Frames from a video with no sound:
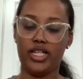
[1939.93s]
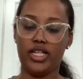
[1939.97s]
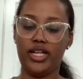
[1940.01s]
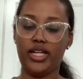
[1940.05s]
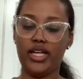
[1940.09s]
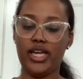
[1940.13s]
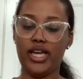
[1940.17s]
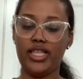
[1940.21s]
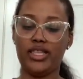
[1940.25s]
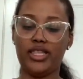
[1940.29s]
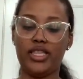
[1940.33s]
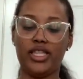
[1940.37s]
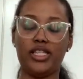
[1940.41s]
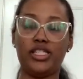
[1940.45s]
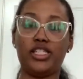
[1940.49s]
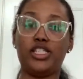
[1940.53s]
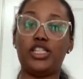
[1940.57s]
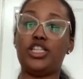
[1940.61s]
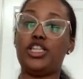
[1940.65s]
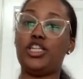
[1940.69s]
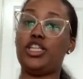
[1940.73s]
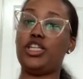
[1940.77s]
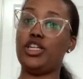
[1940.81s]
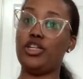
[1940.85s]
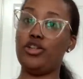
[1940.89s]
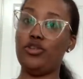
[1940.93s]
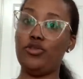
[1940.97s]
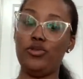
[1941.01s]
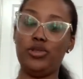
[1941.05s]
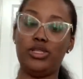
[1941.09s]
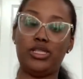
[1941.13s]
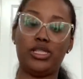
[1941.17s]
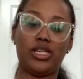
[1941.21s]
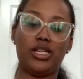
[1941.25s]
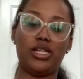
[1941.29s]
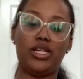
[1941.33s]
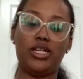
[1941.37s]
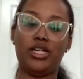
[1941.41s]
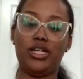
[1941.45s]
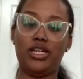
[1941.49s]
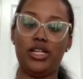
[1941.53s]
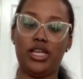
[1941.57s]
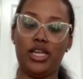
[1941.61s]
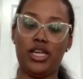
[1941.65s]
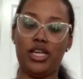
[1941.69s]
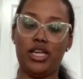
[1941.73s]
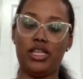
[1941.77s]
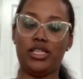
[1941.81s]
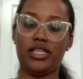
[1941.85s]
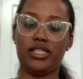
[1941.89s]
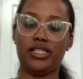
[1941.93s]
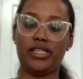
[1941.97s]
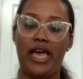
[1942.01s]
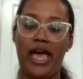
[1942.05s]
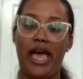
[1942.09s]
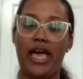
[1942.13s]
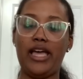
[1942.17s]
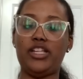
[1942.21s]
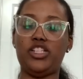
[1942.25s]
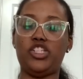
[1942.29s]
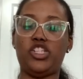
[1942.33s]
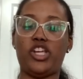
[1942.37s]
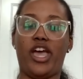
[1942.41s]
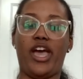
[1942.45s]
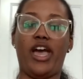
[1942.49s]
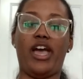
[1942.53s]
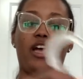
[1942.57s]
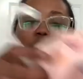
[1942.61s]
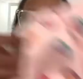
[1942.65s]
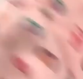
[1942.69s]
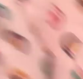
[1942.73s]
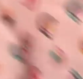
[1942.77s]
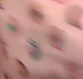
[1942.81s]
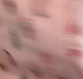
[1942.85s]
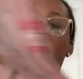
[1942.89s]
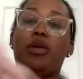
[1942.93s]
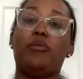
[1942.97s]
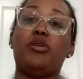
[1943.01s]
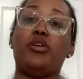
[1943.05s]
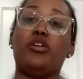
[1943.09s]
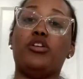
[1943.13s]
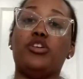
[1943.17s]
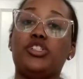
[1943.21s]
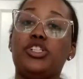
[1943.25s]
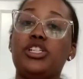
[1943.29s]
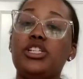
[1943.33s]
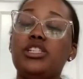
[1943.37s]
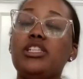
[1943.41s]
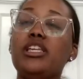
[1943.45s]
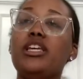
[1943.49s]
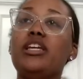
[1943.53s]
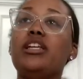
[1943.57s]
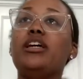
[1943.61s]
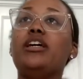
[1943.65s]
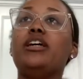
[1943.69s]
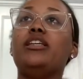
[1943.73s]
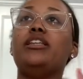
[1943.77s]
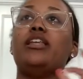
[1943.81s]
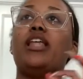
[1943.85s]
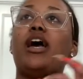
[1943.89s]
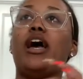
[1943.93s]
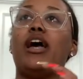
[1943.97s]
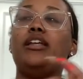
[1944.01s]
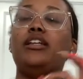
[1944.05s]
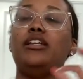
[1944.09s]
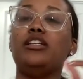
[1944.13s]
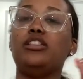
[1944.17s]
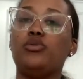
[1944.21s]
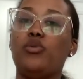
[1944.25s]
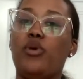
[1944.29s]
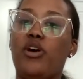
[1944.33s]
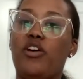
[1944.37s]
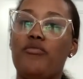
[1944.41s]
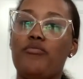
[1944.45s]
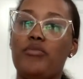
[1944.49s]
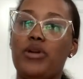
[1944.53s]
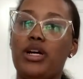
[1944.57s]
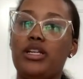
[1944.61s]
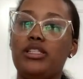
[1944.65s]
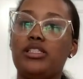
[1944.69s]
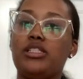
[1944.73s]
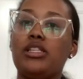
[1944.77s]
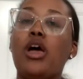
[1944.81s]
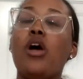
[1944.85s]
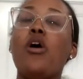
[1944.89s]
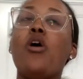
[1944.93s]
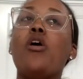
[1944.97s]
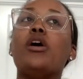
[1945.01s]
Look at this cute hoodie, this Cat and Jack for baby girl. She's in a nine to twelve months.